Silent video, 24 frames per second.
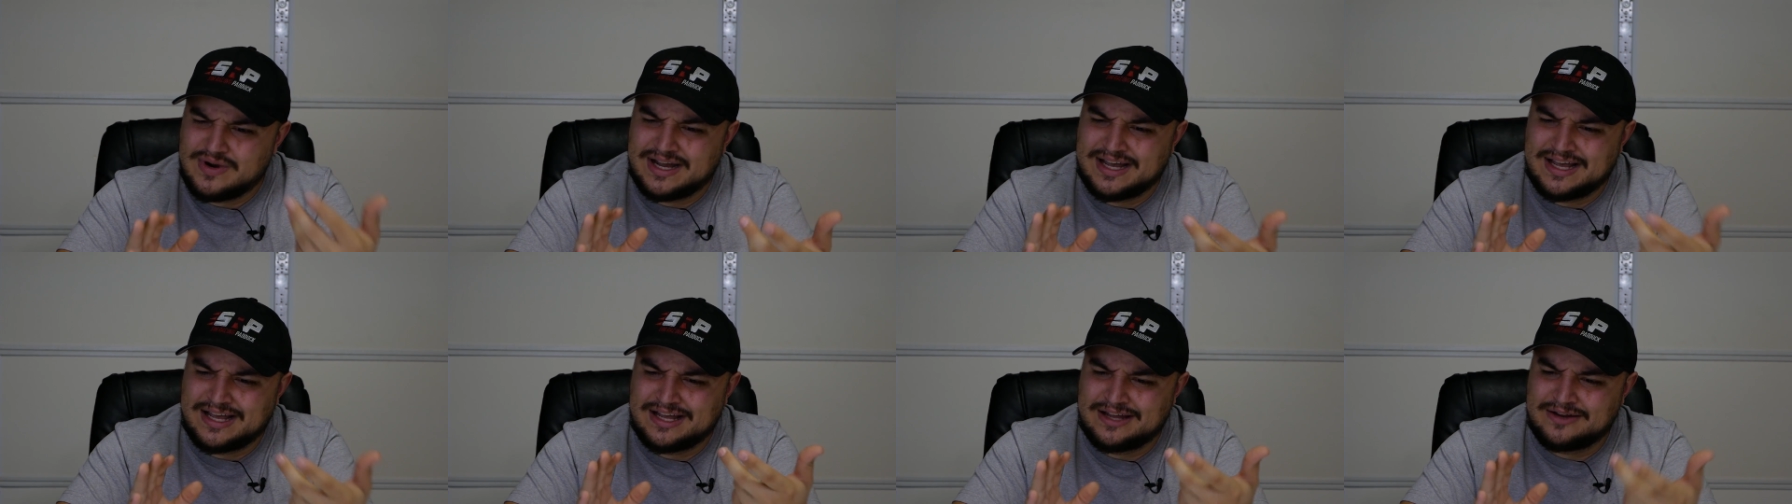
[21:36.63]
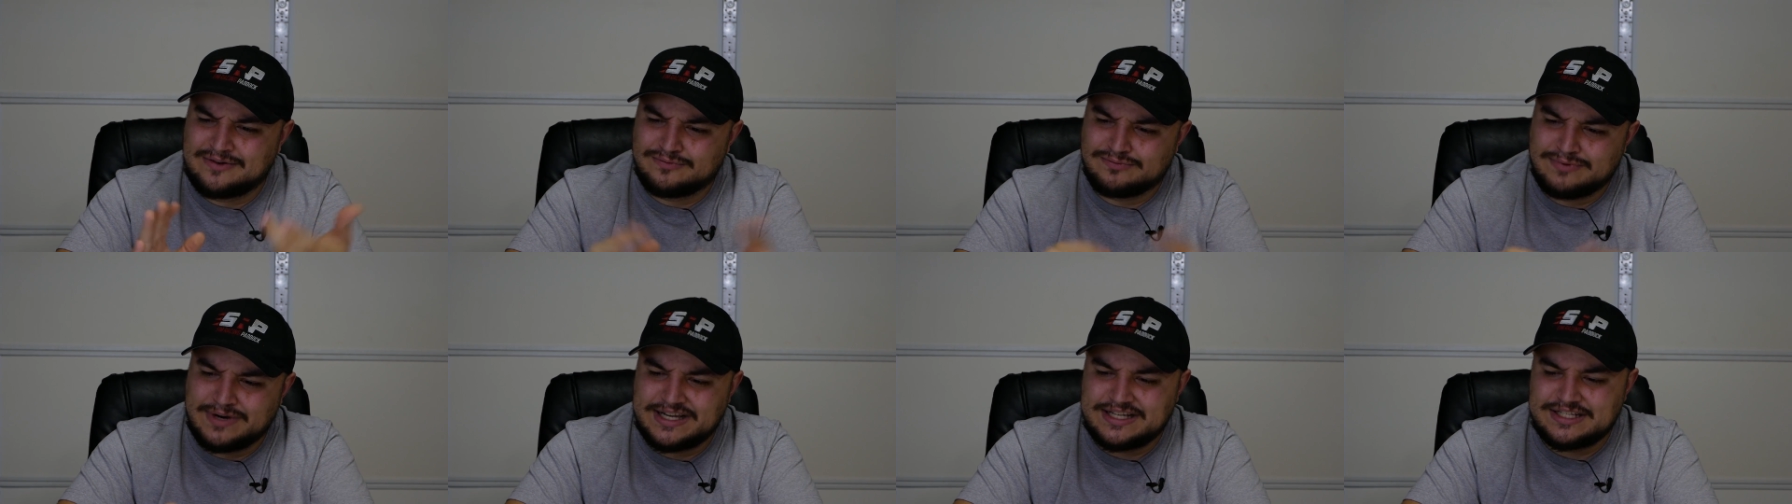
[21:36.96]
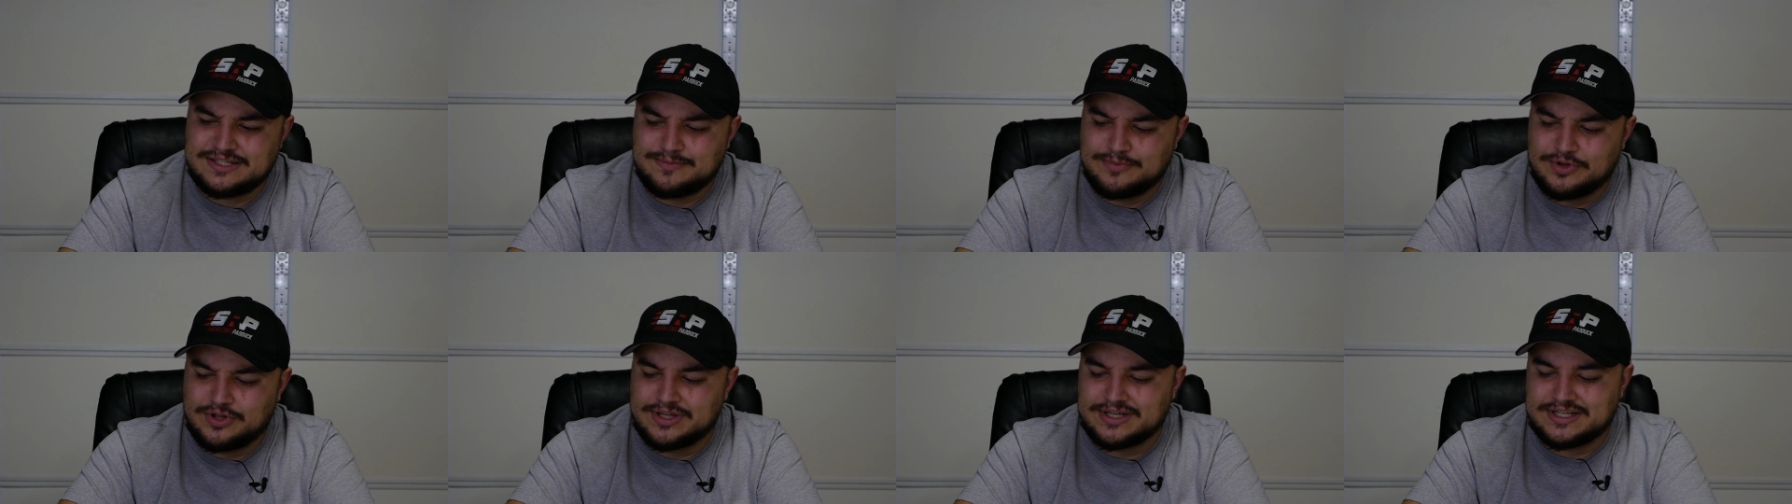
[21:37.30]
a
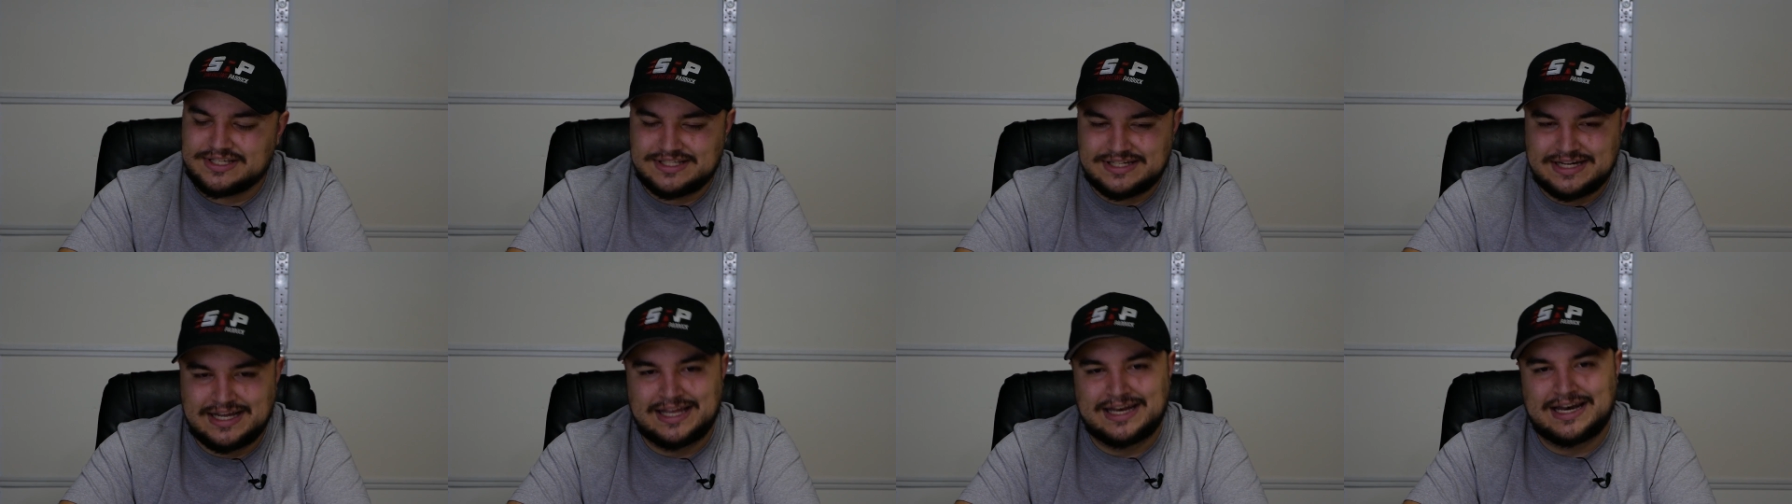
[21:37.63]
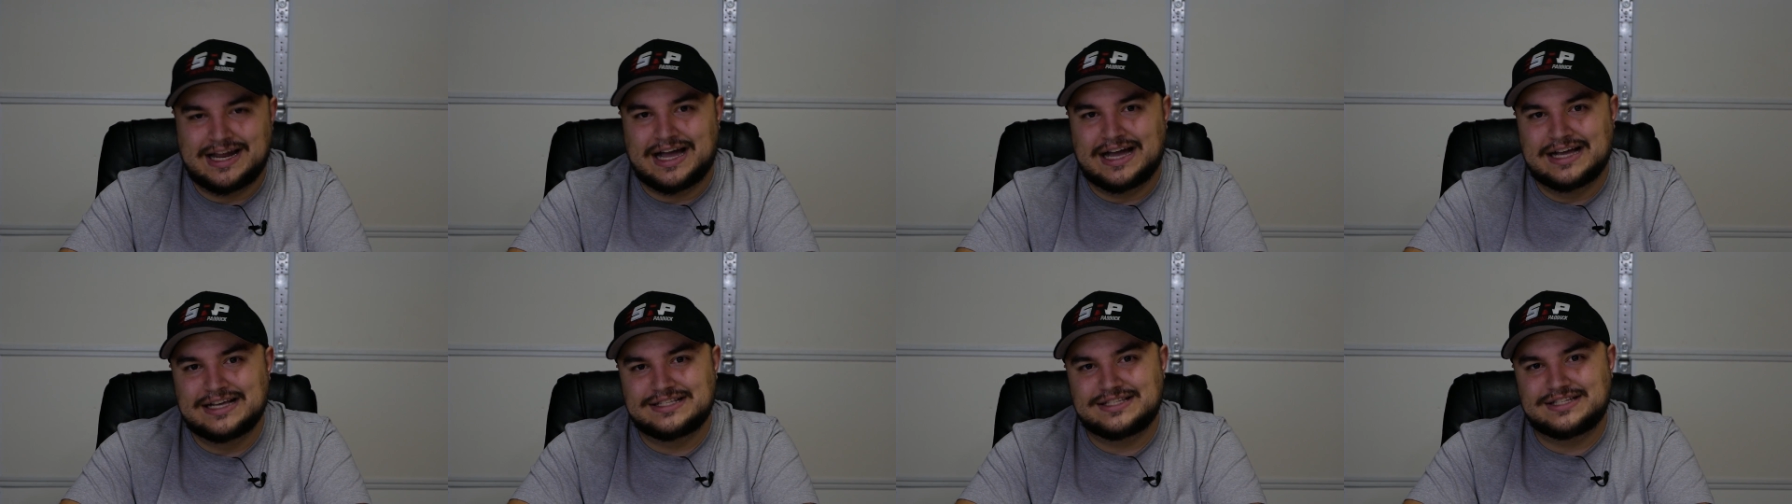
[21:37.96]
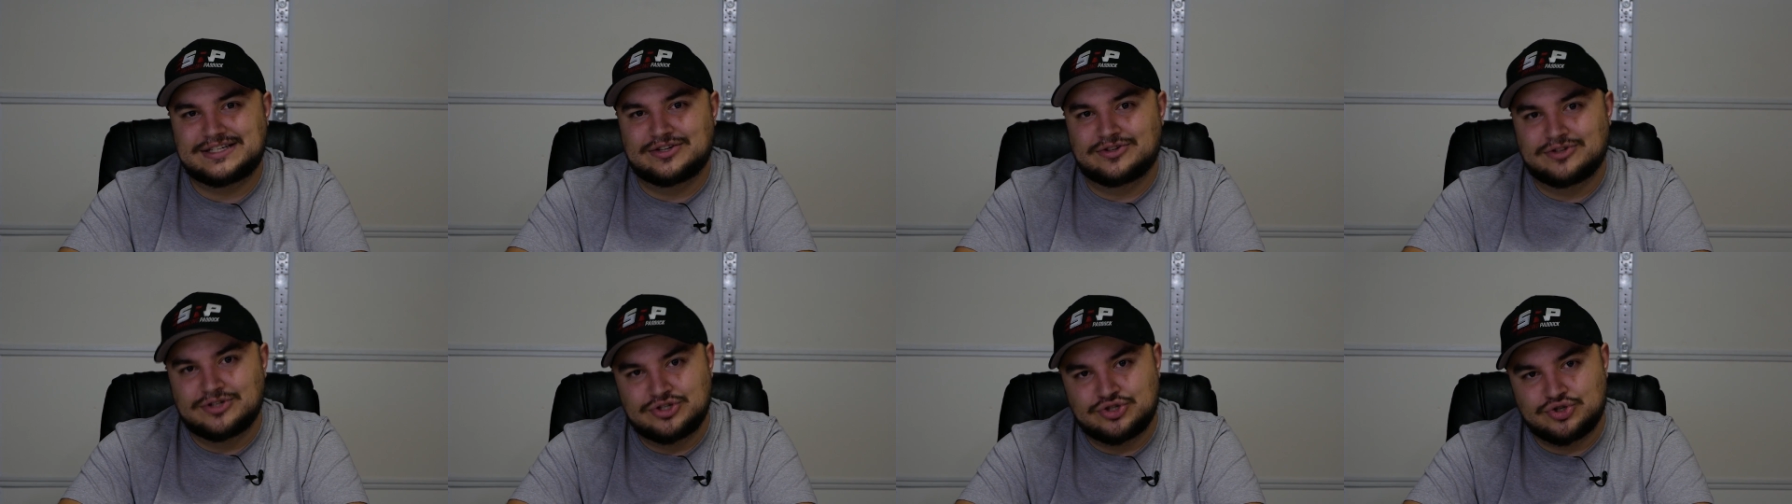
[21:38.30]
reasonable extent, I
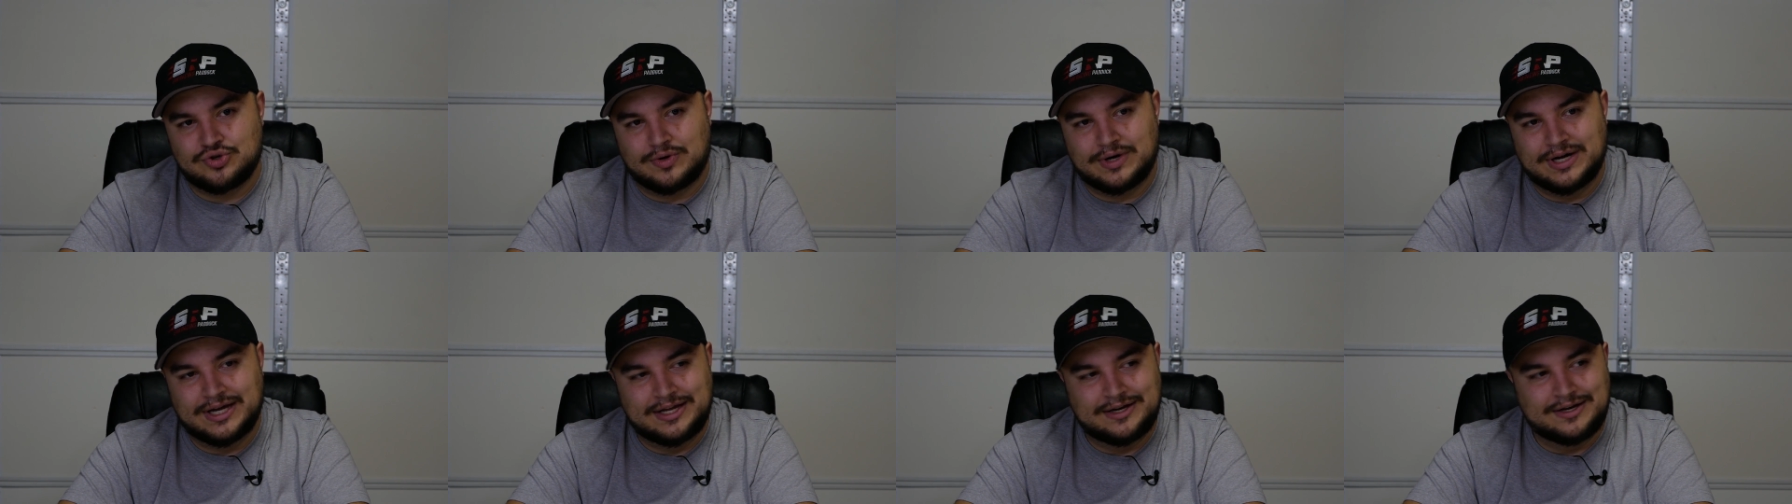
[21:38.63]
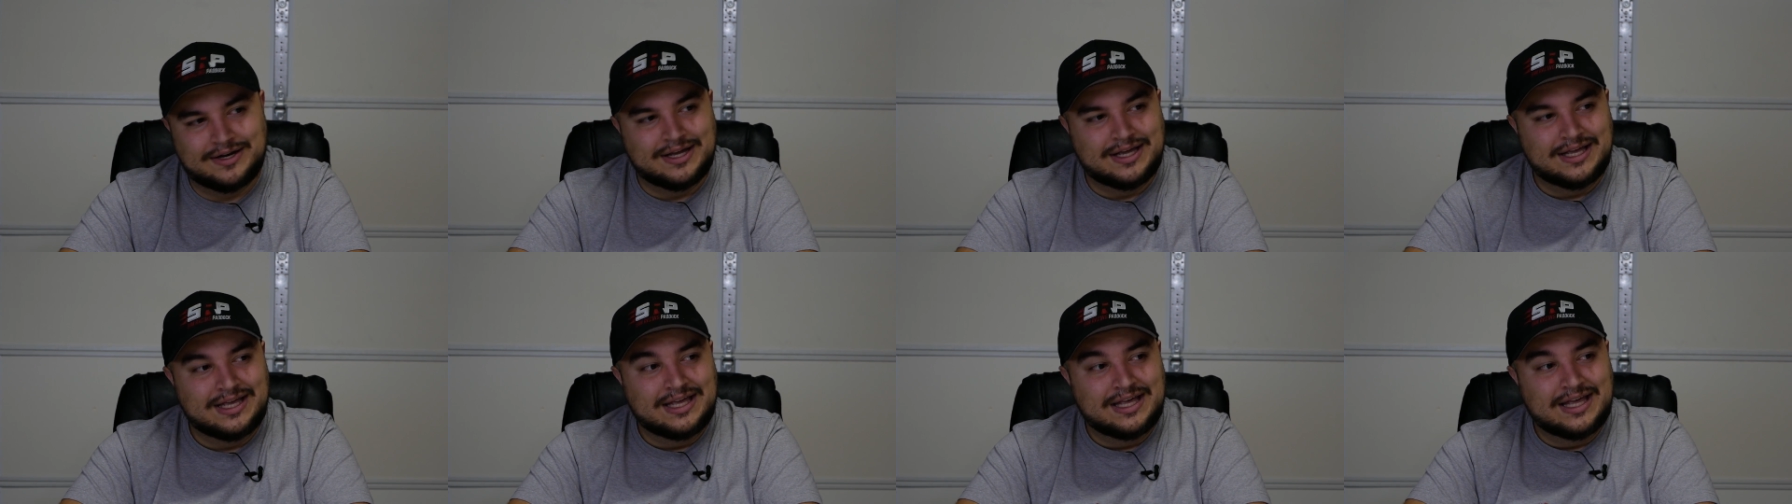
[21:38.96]
still enjoy it.